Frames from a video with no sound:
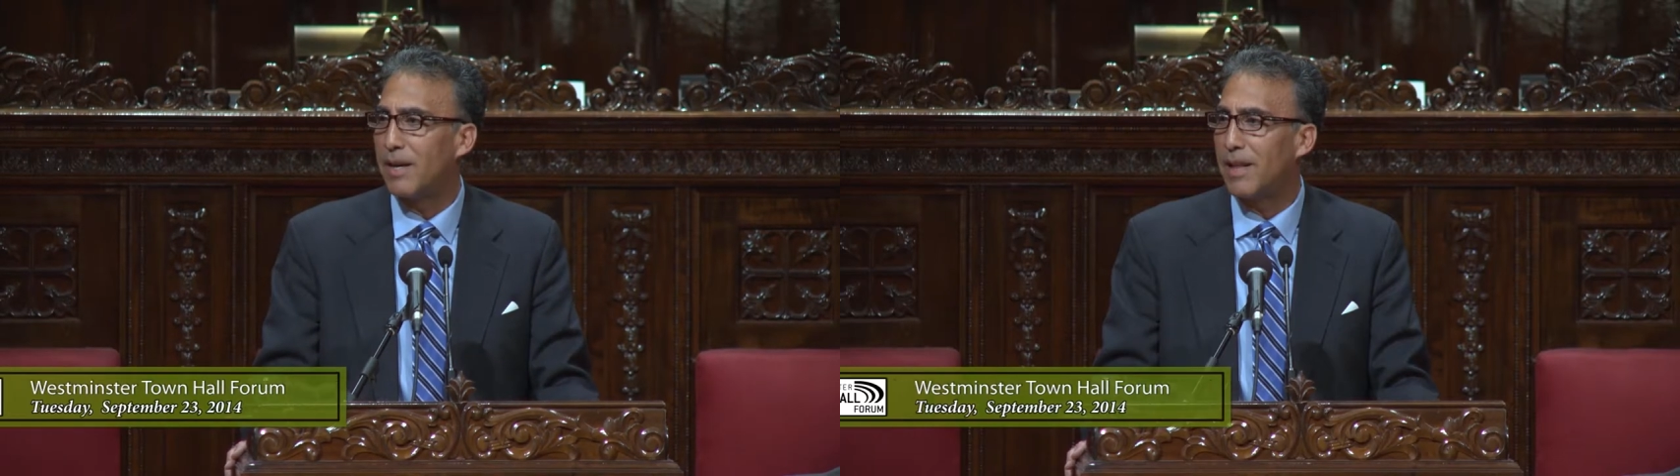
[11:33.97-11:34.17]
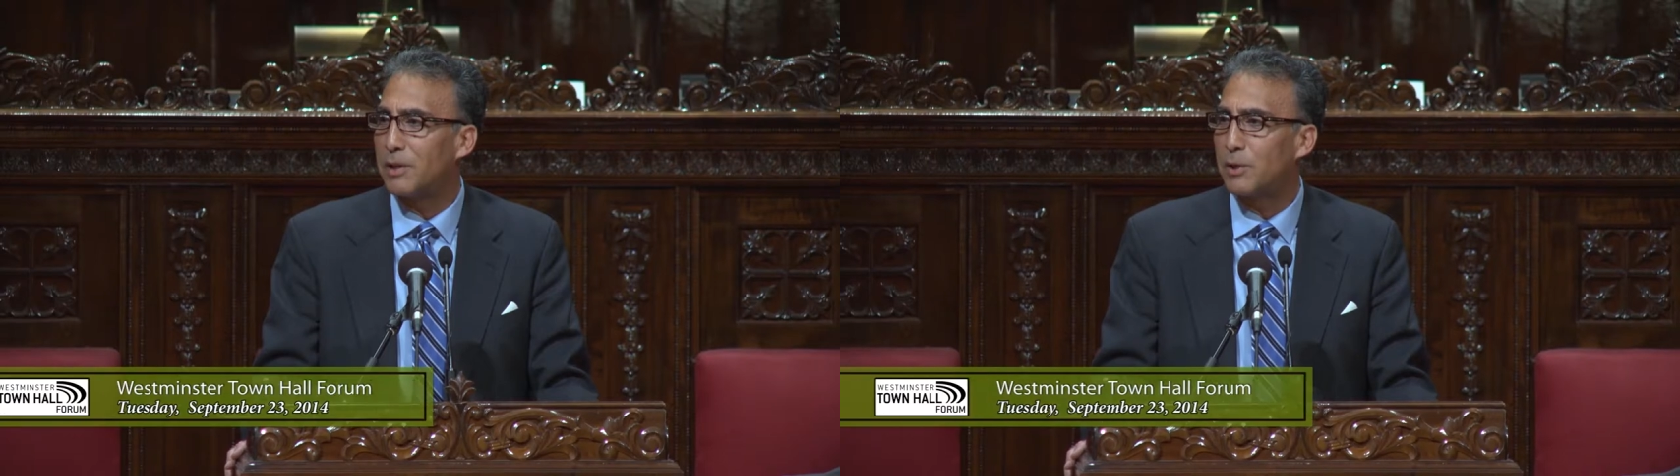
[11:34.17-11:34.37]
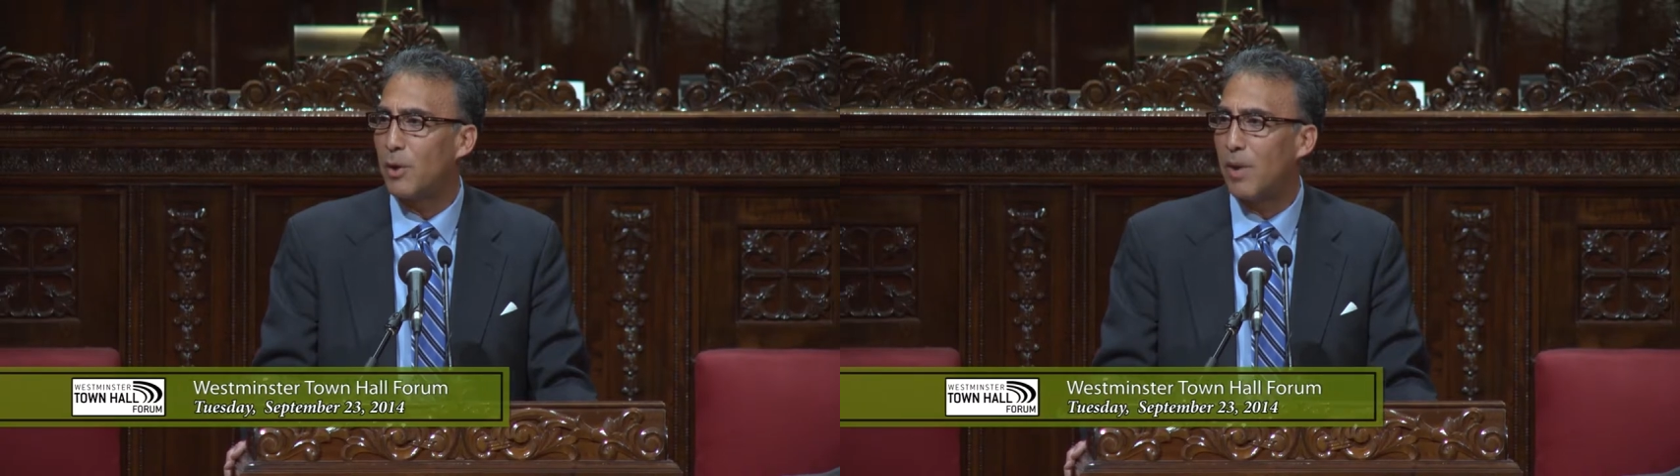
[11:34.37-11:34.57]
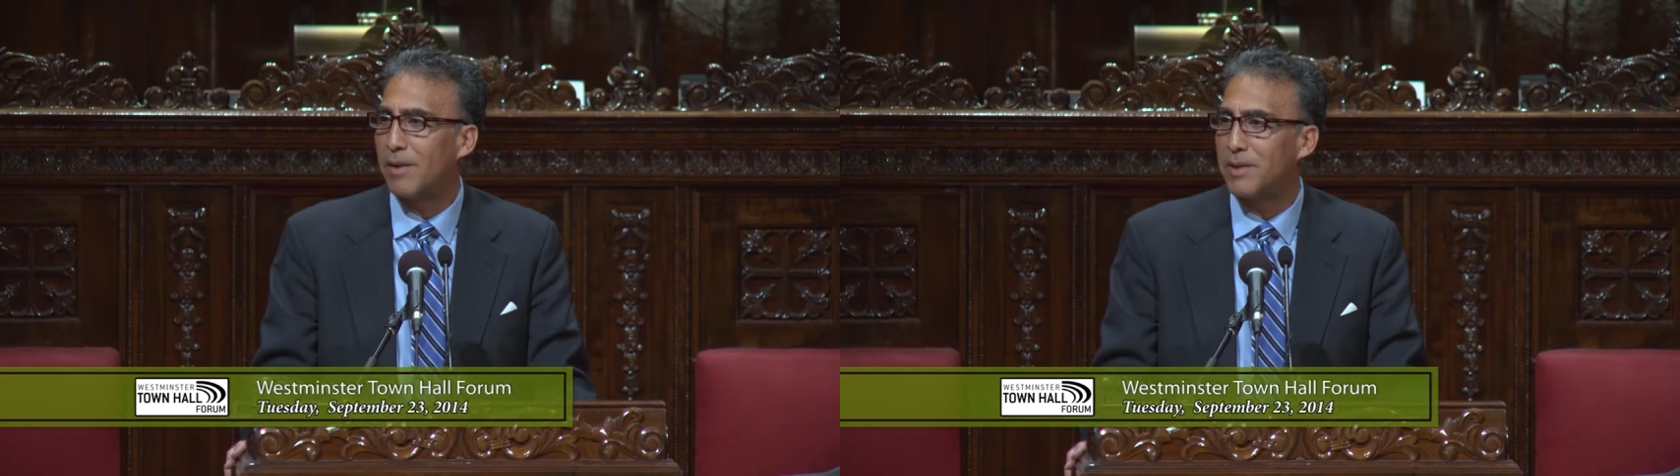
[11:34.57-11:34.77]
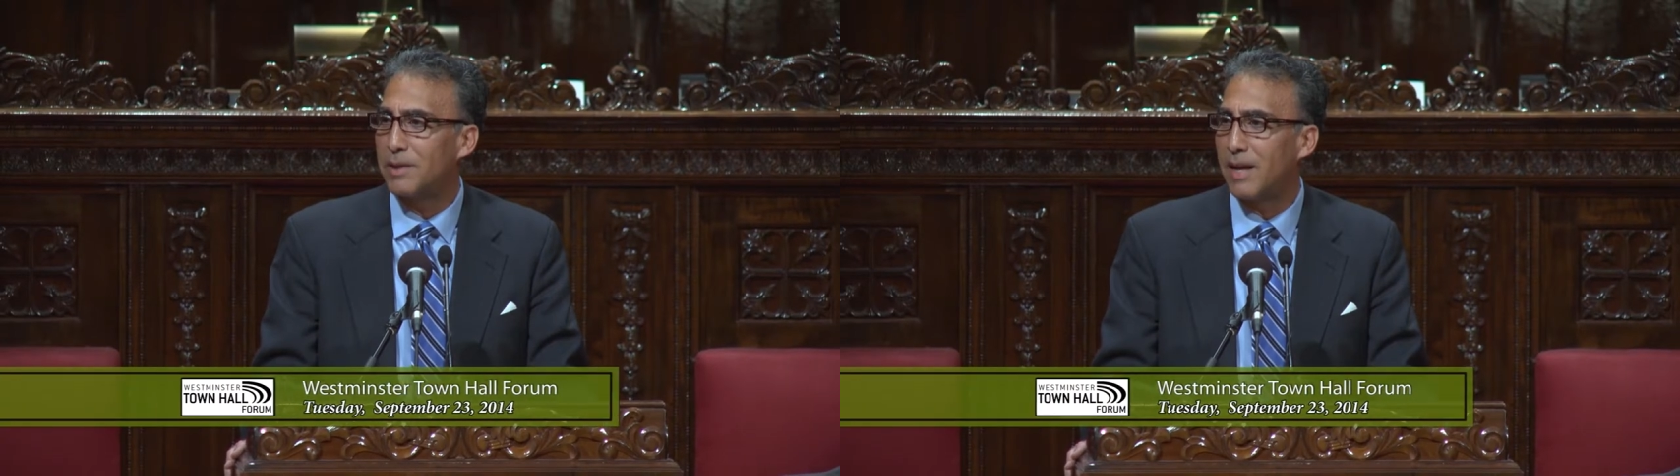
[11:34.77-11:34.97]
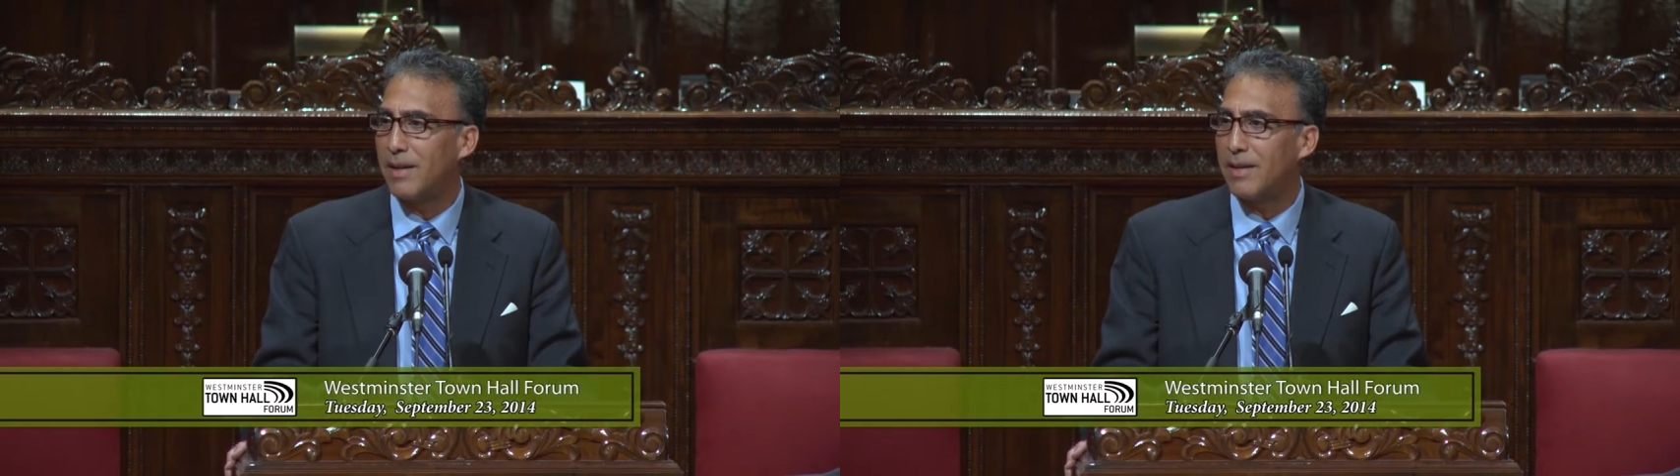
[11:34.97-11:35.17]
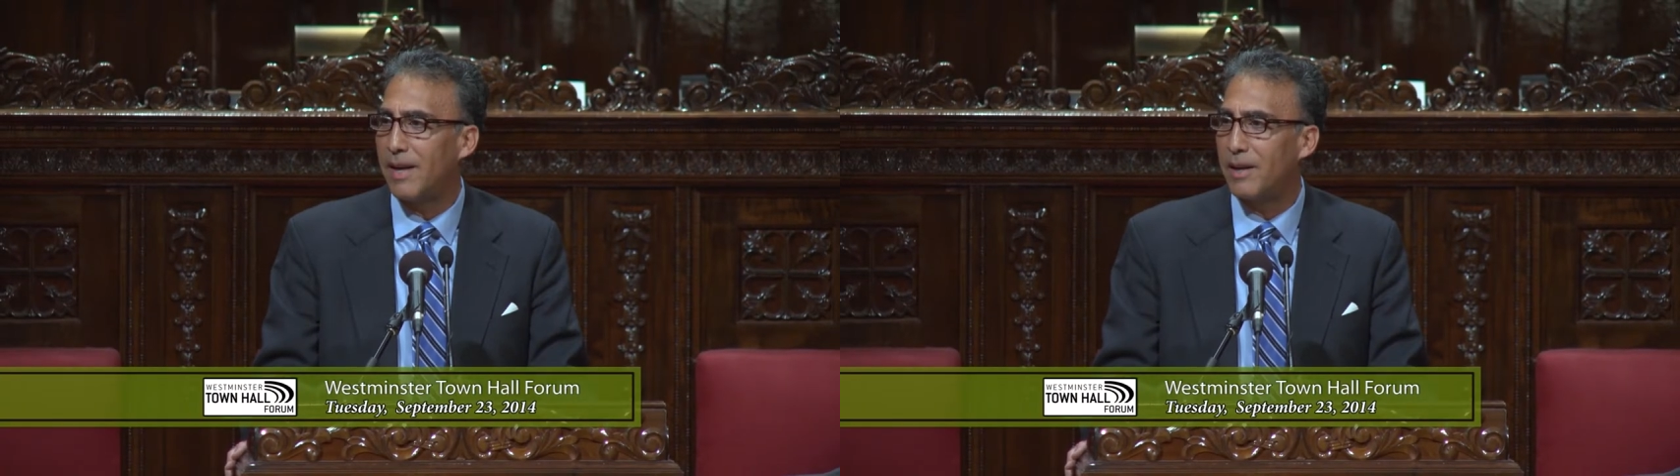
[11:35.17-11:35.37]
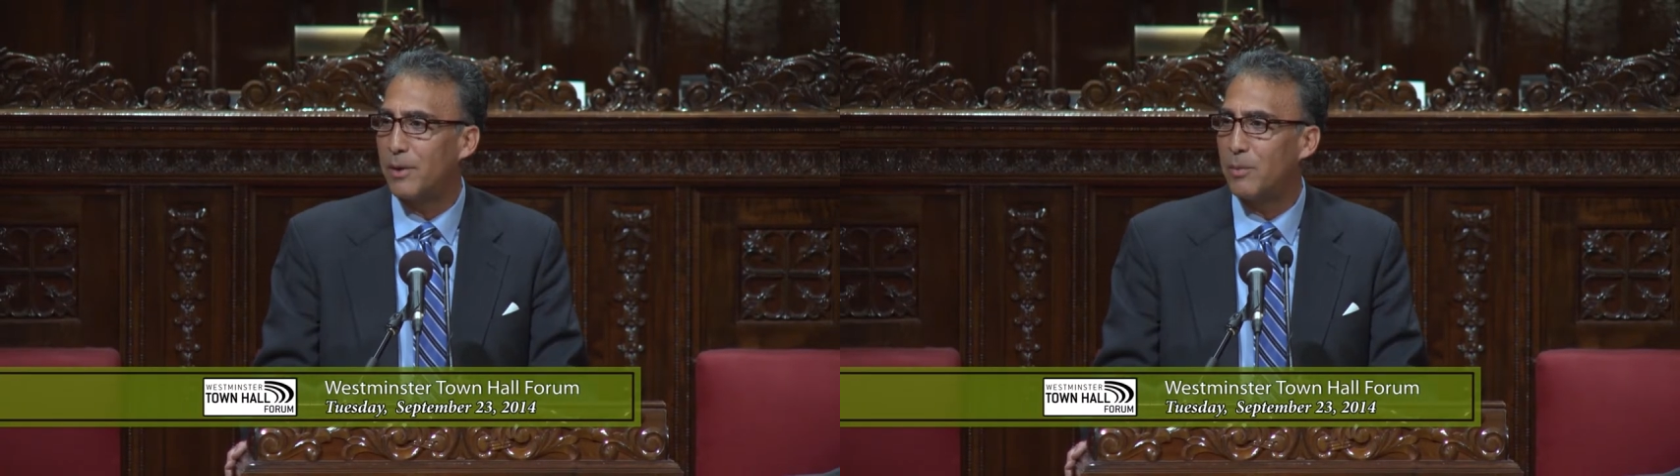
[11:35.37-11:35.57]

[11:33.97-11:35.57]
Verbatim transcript: let's go out to San Diego